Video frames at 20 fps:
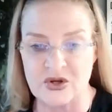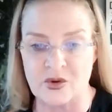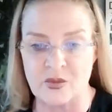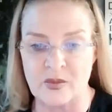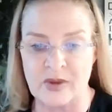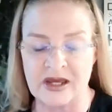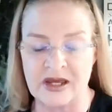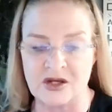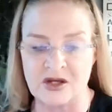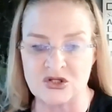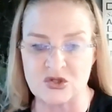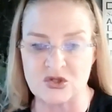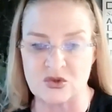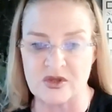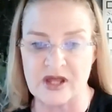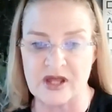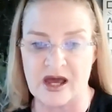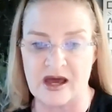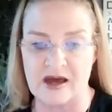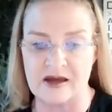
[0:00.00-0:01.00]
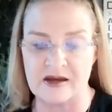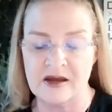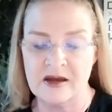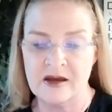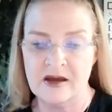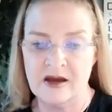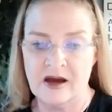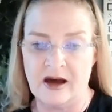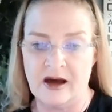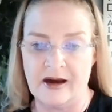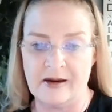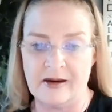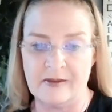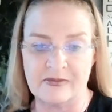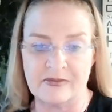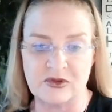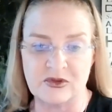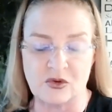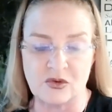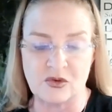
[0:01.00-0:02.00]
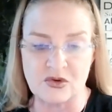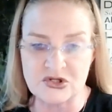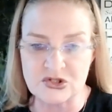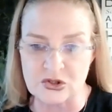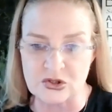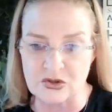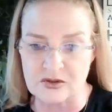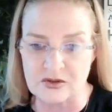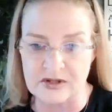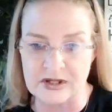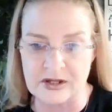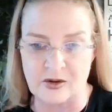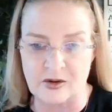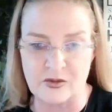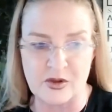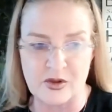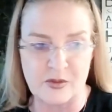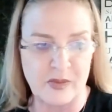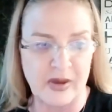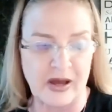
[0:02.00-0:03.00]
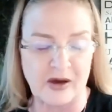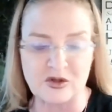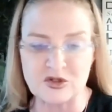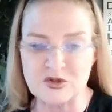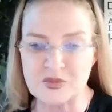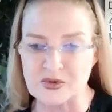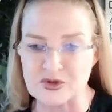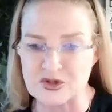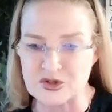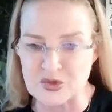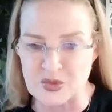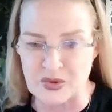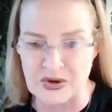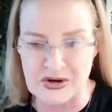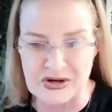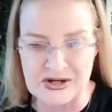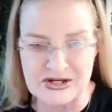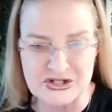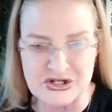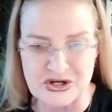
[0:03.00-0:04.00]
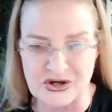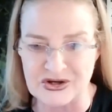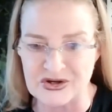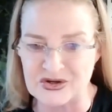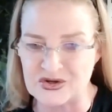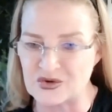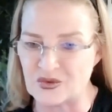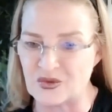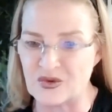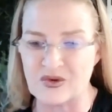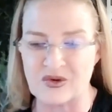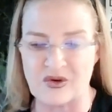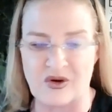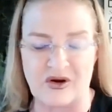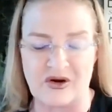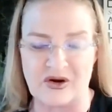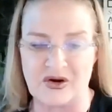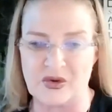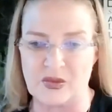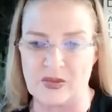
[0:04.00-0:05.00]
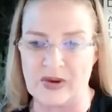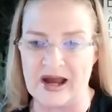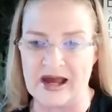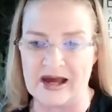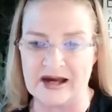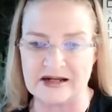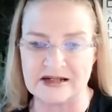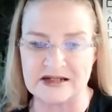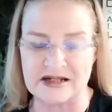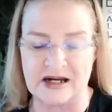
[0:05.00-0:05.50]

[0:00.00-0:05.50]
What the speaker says: making sure that doors are, the pounds per square inch on a door are correct,